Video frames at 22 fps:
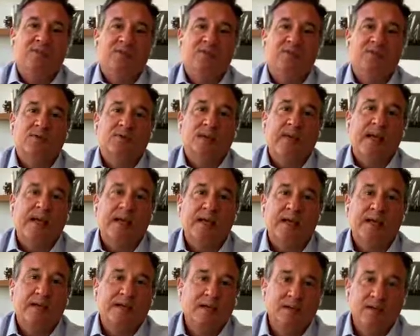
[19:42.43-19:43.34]
to,
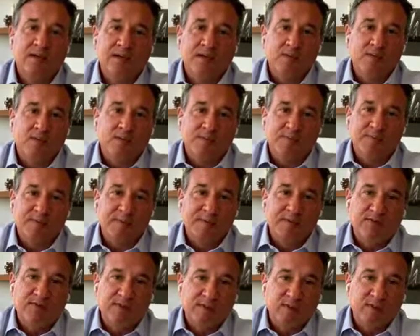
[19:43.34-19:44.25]
hey, where's
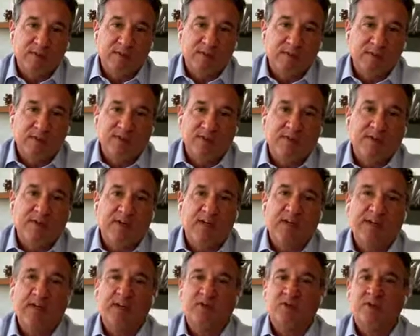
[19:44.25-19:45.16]
my food
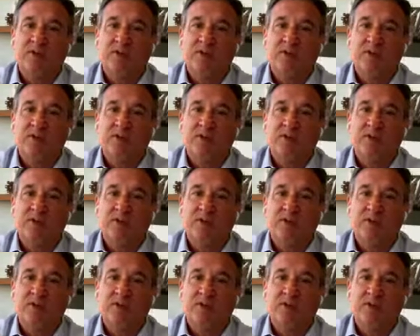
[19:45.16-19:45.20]
delivery?